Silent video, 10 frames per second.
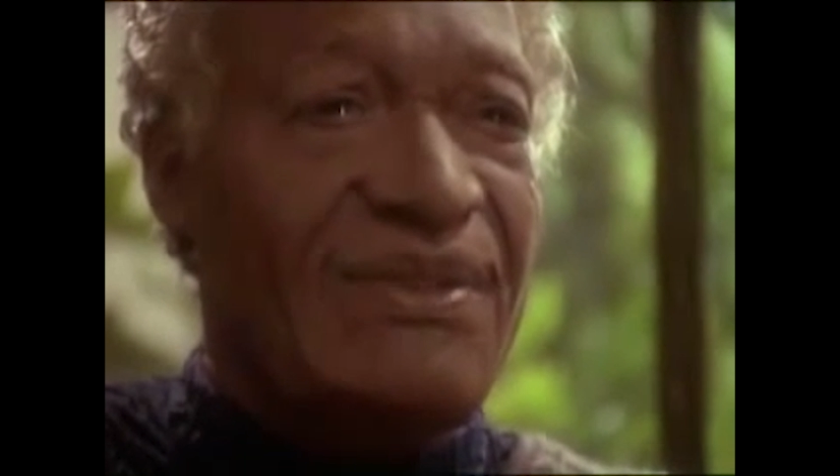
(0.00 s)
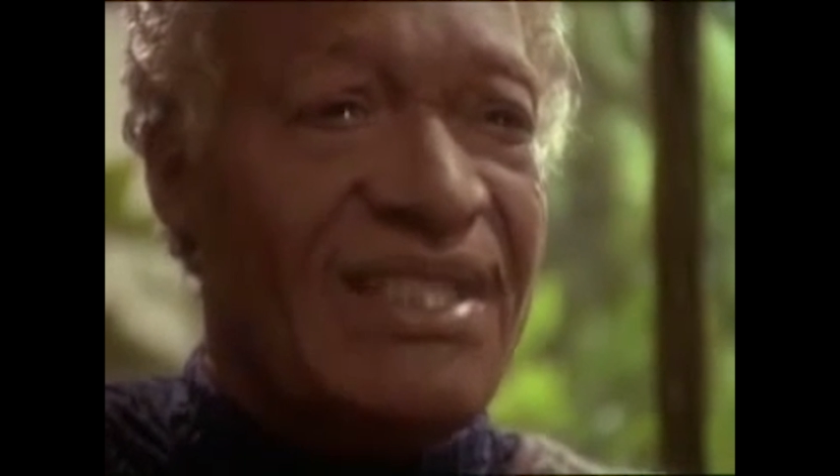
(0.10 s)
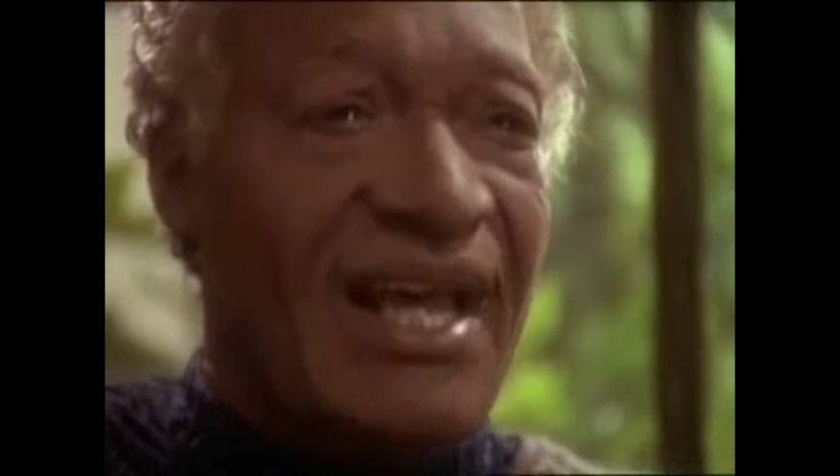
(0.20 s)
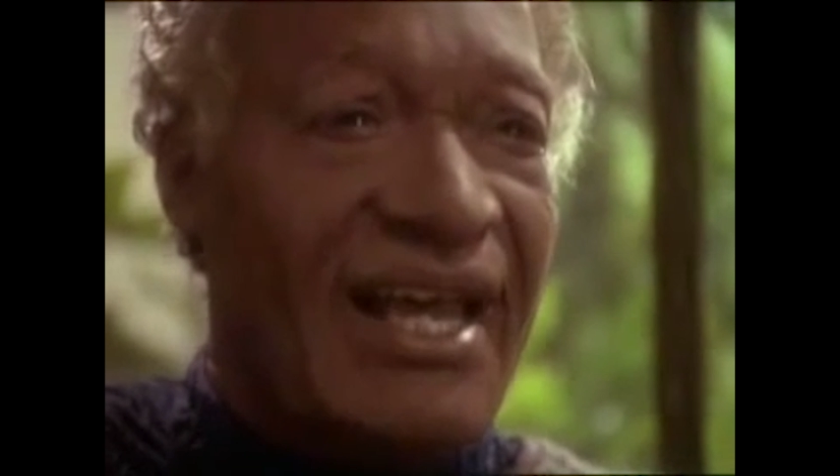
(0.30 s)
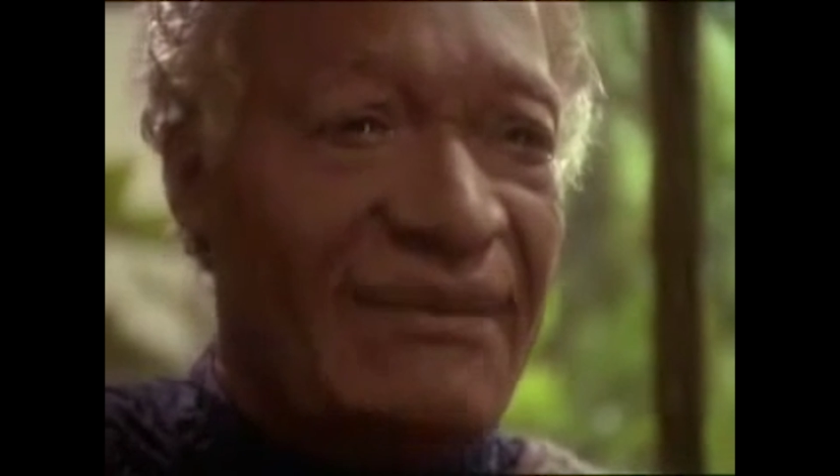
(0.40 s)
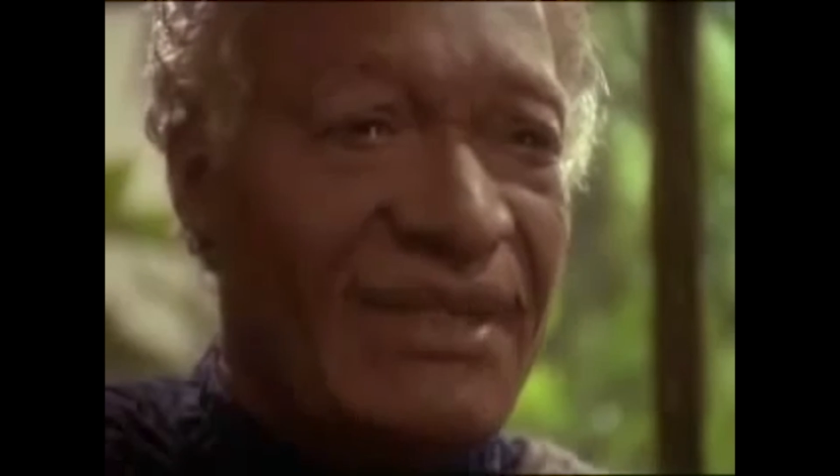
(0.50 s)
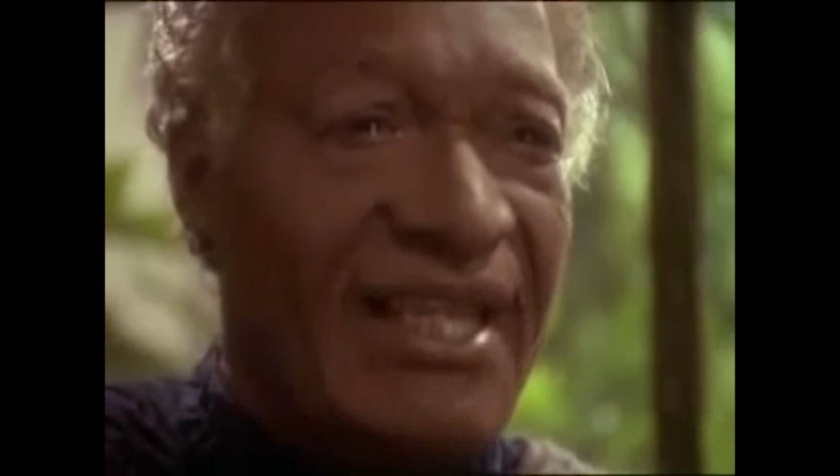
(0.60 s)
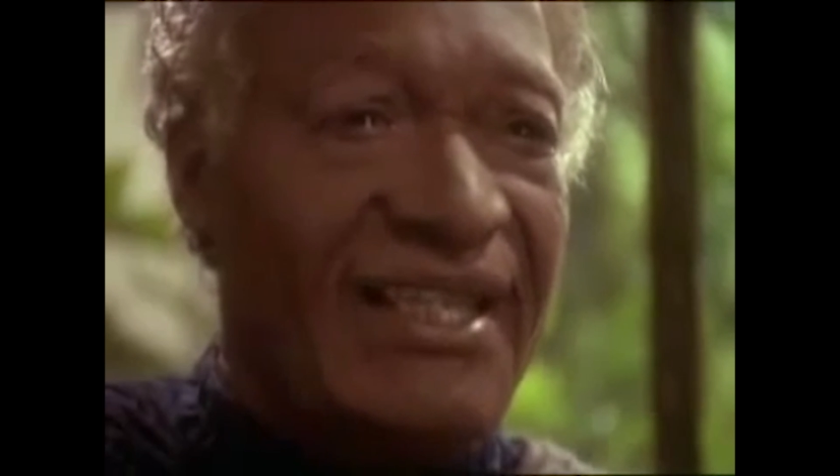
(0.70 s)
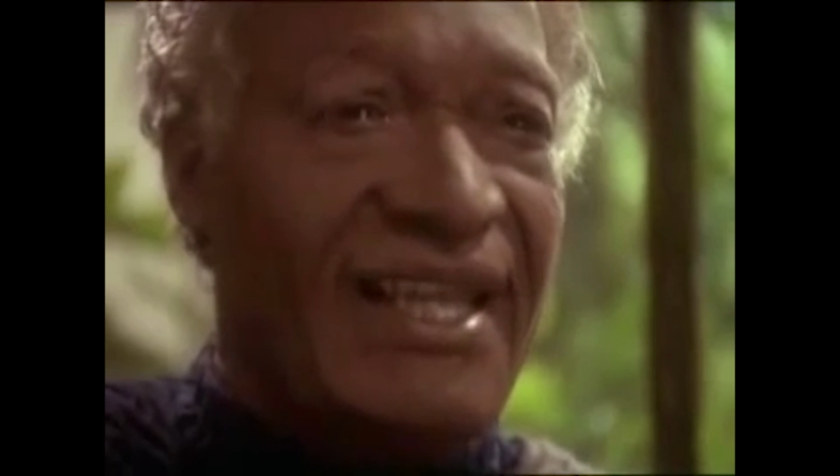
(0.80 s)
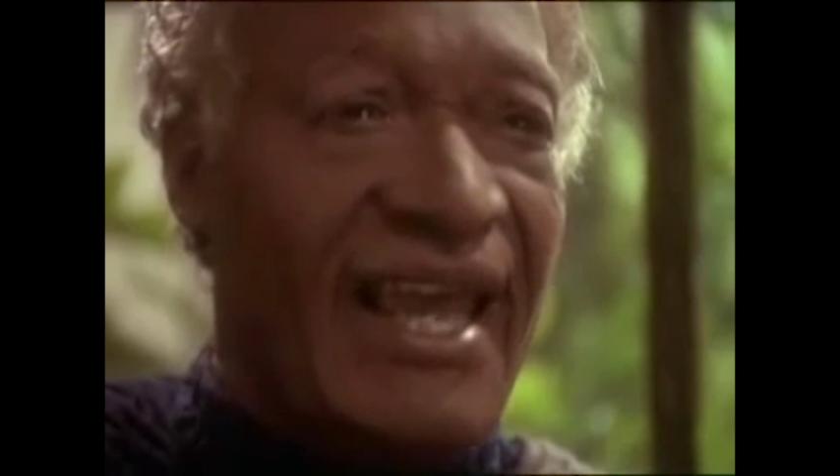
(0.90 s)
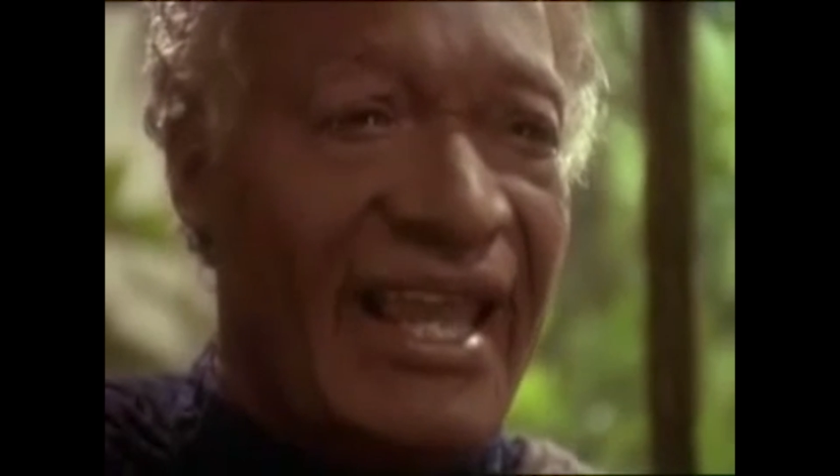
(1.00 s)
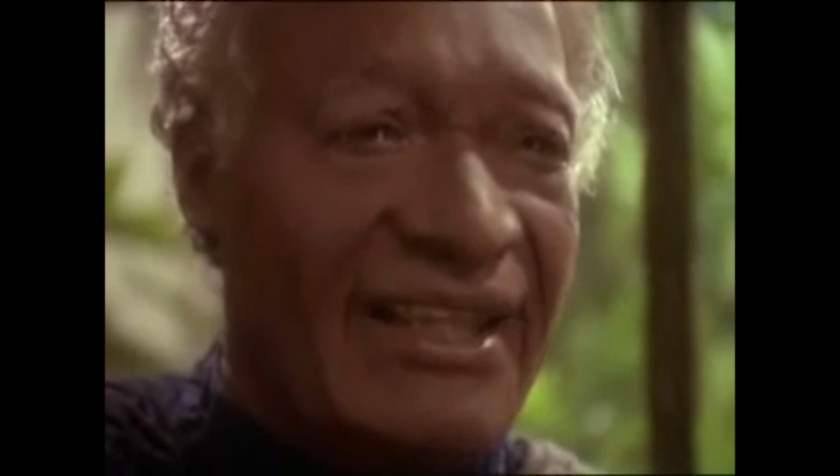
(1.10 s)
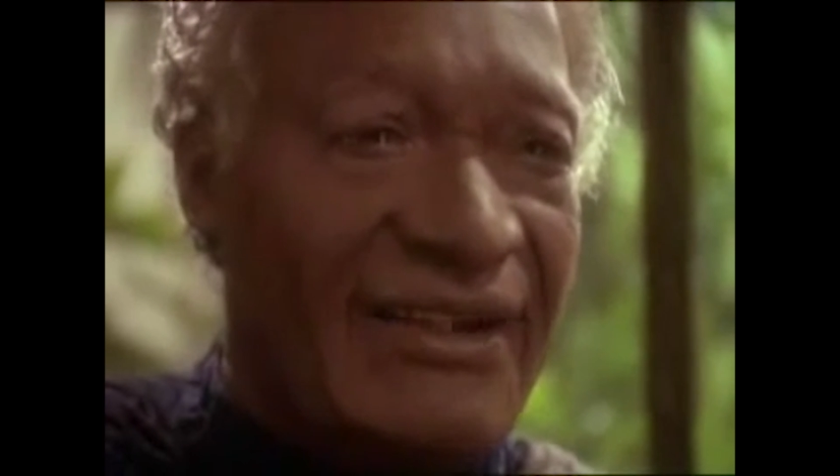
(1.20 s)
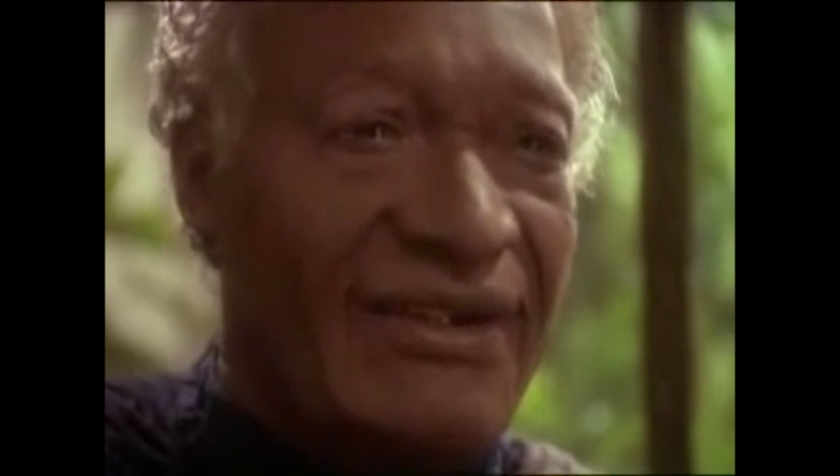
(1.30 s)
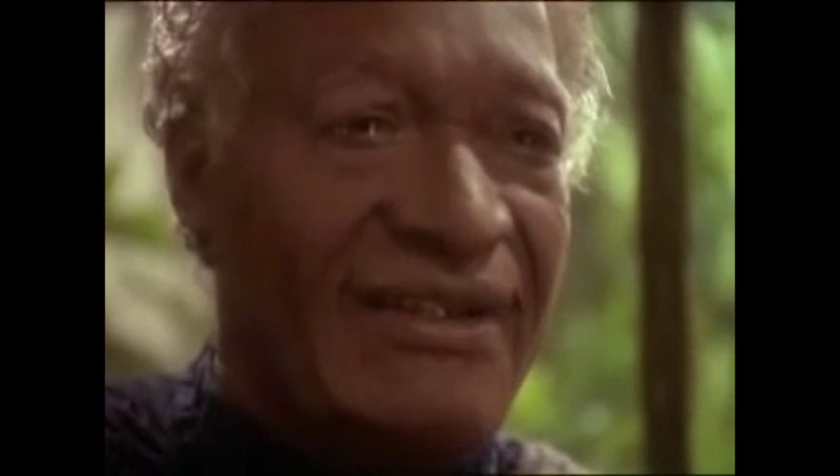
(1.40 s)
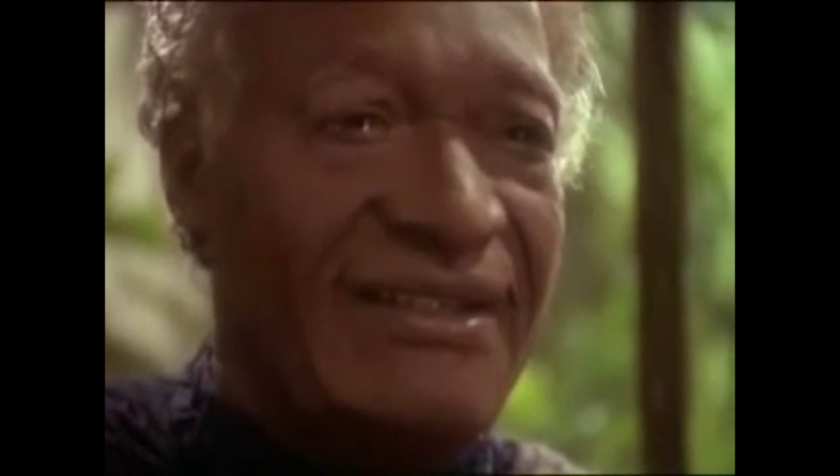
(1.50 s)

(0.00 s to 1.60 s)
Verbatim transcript: is tortured by the reappearance